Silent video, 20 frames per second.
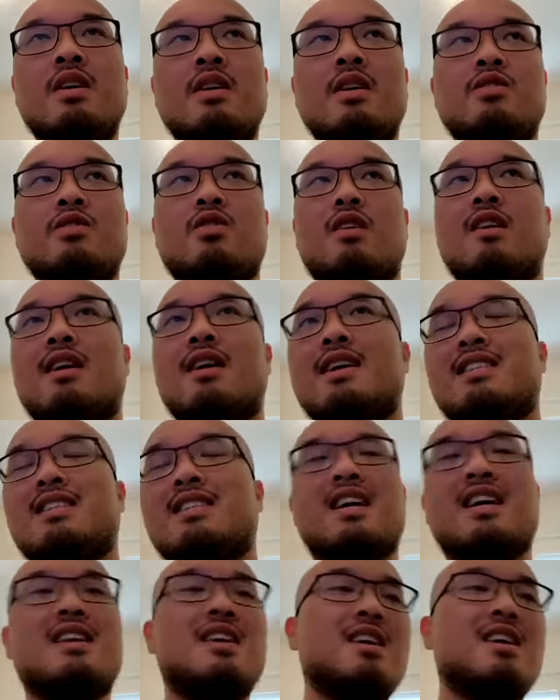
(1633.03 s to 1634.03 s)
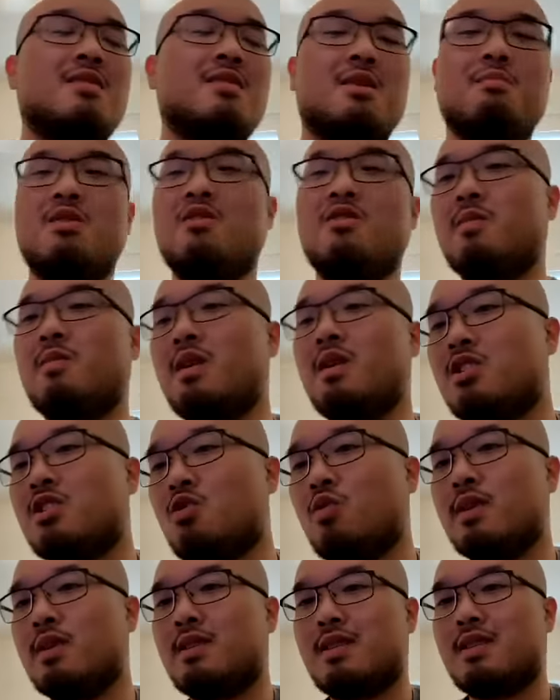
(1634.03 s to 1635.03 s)
So a lot of dynamic movement,
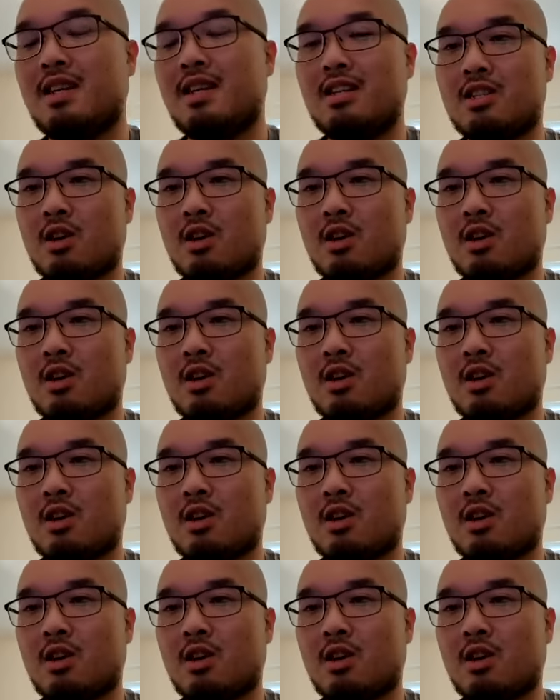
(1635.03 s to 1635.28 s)
twisting,